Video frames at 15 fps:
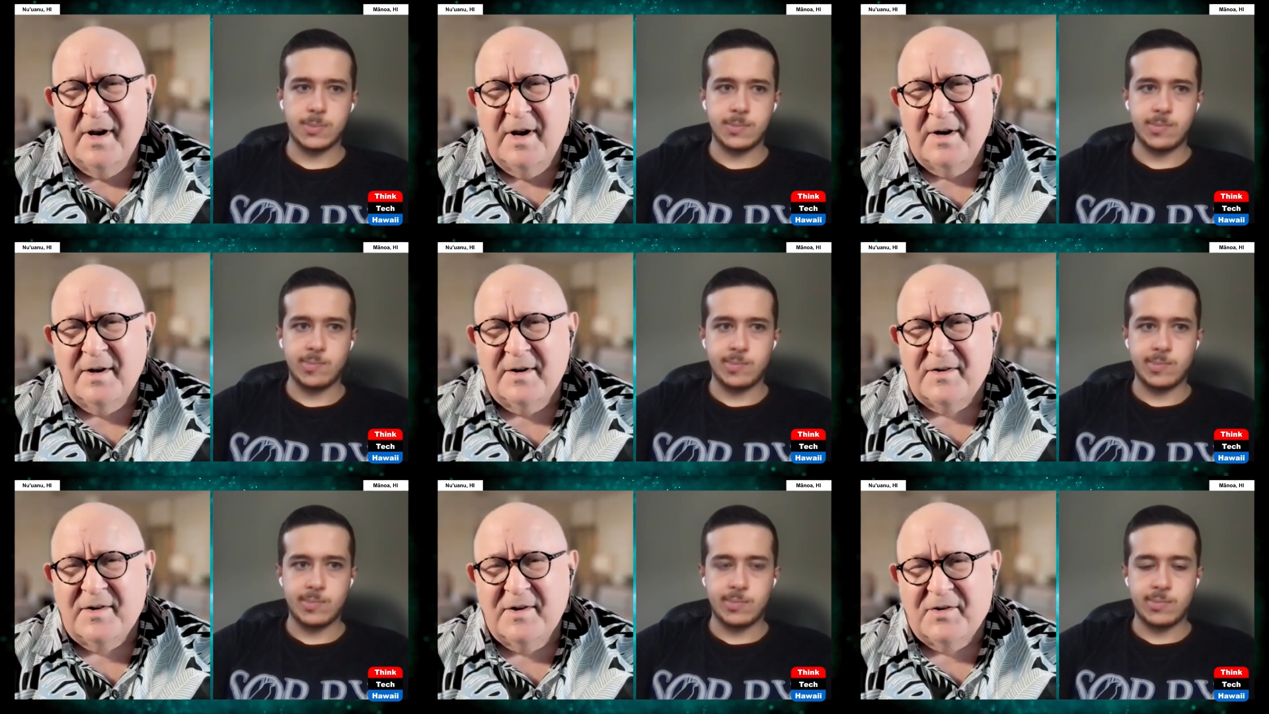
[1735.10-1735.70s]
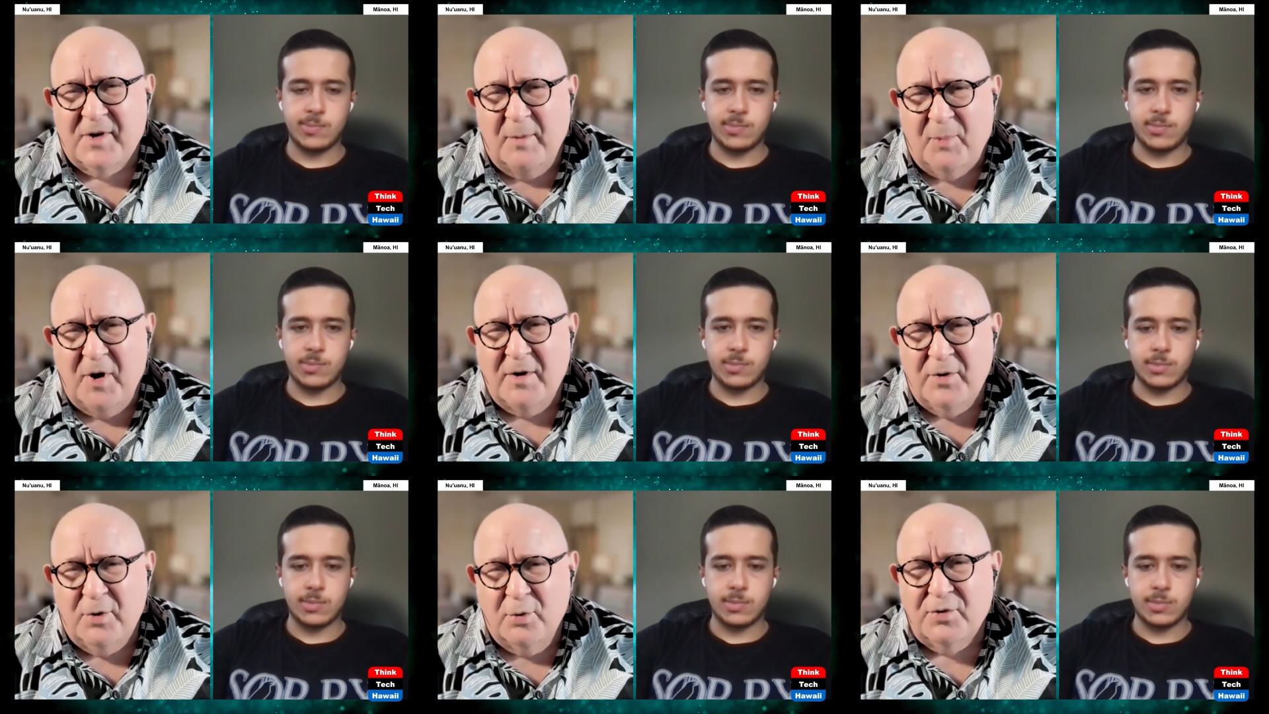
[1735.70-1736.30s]
Speaker 1: And it's it's up
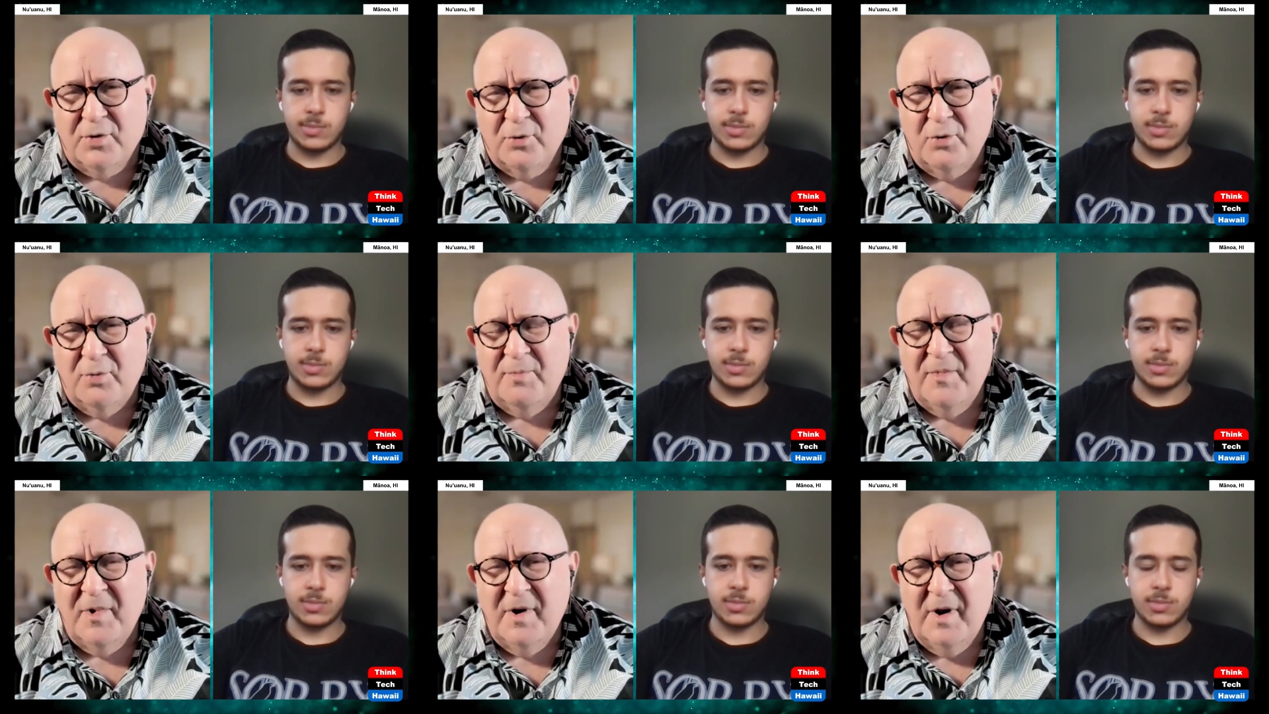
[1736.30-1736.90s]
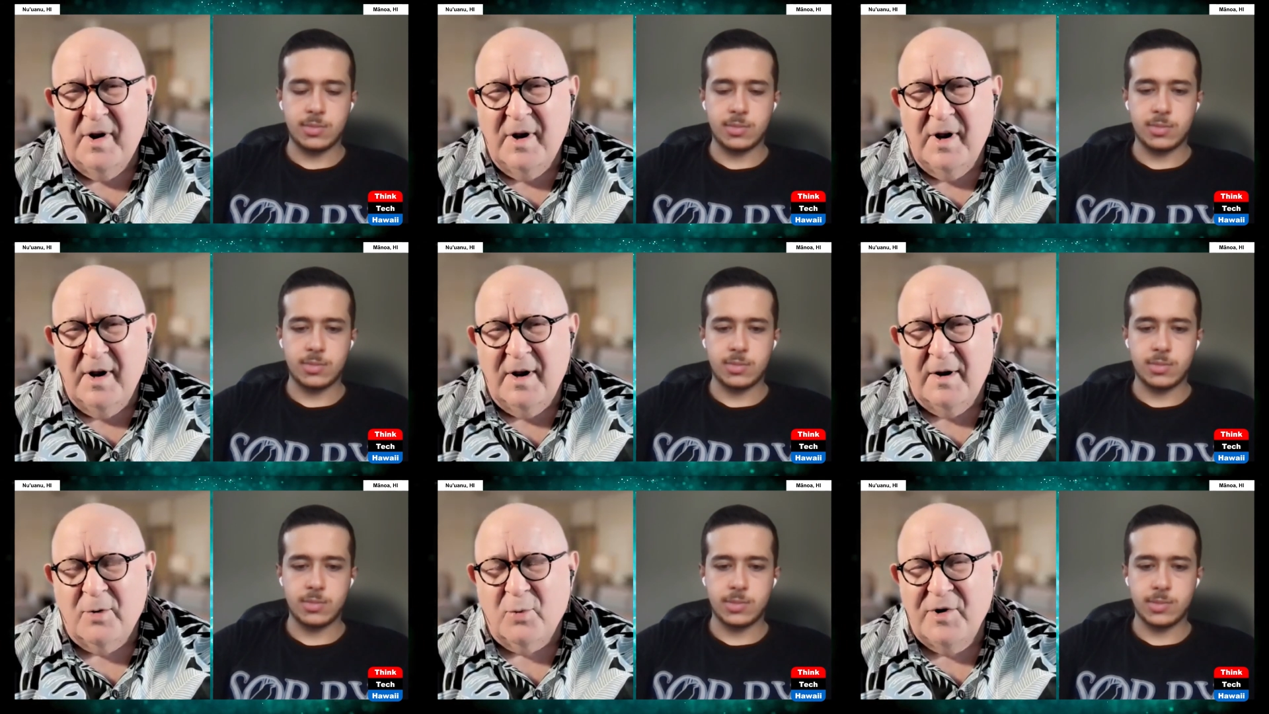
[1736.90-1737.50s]
on YouTube,
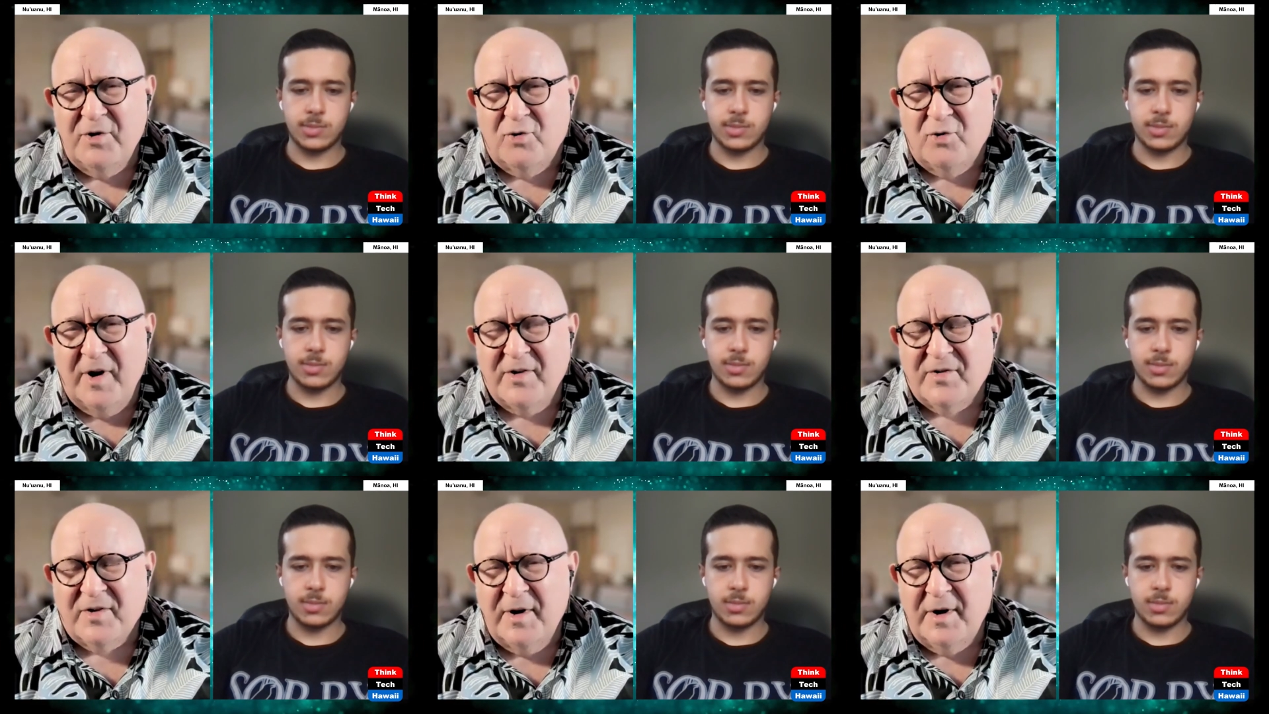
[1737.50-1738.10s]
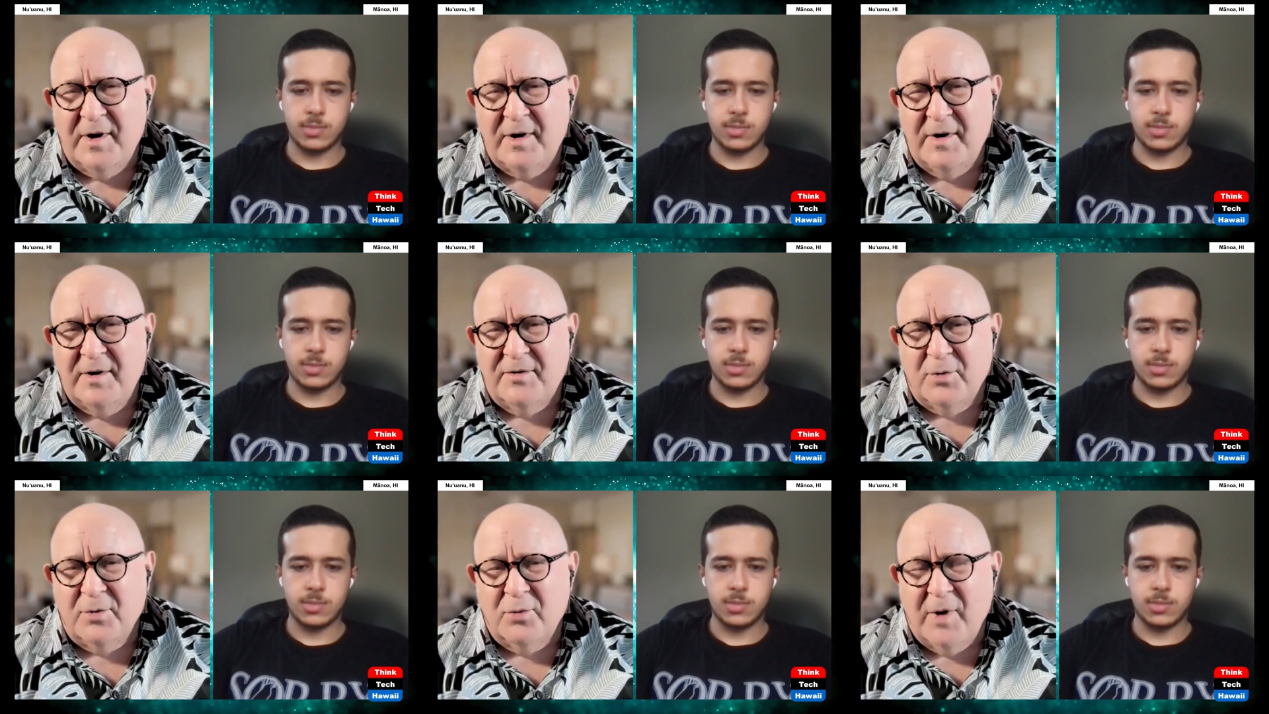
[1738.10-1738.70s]
and we translate it
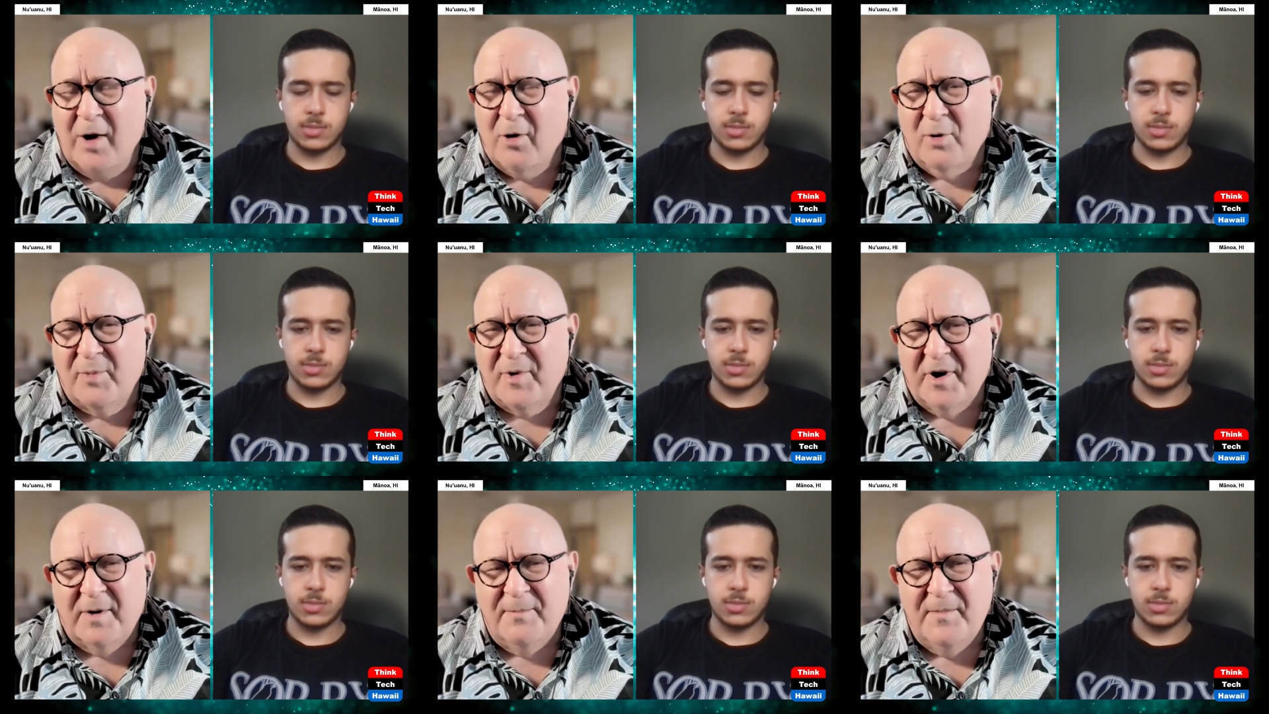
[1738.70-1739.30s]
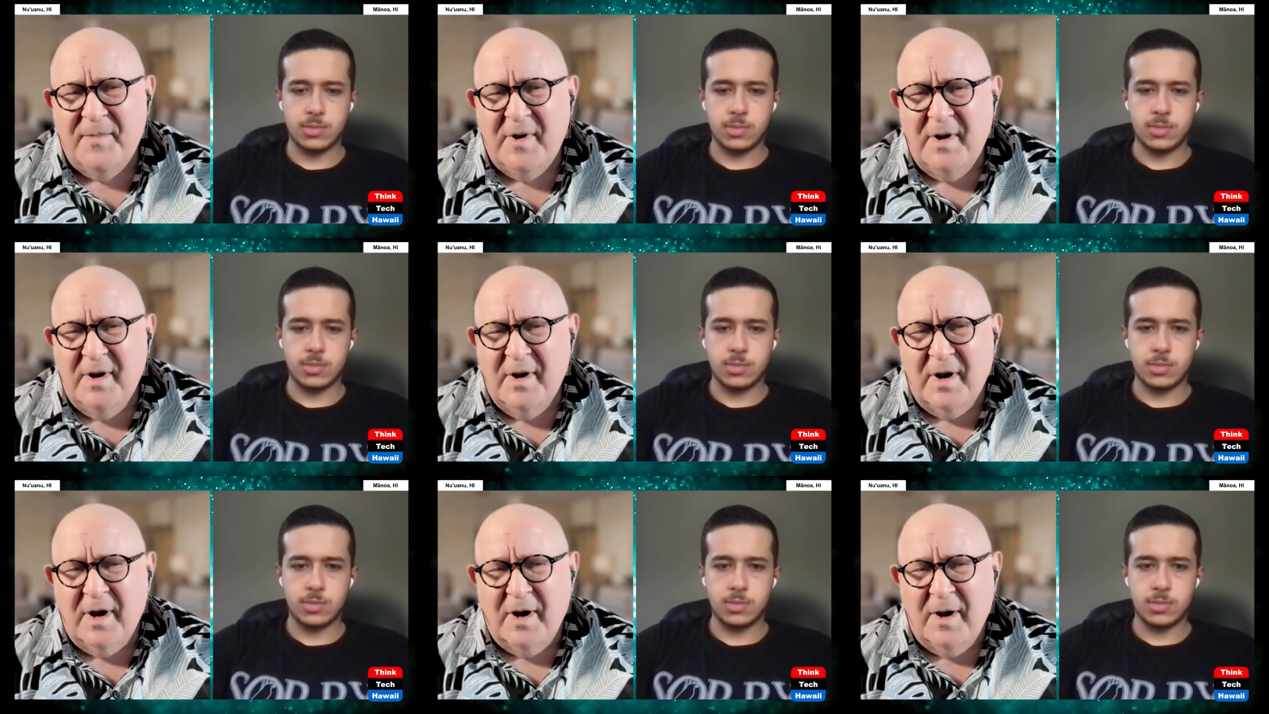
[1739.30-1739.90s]
into Arabic.
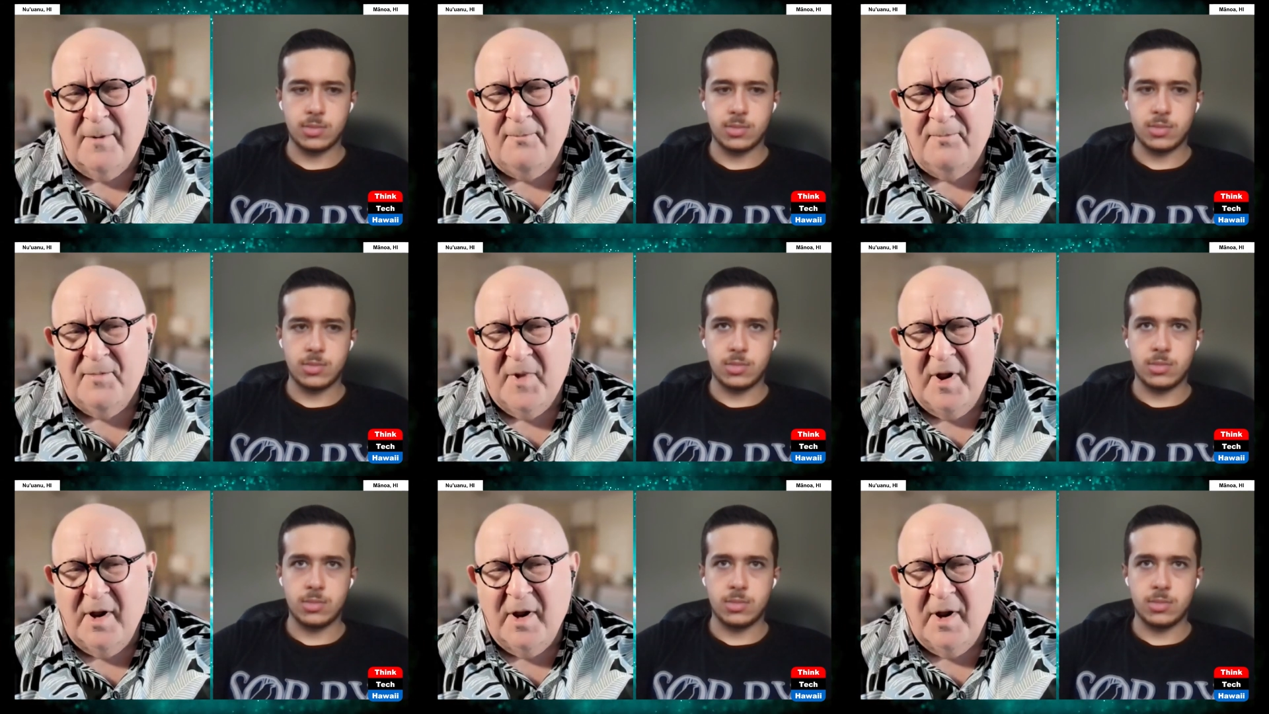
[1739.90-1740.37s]
Um,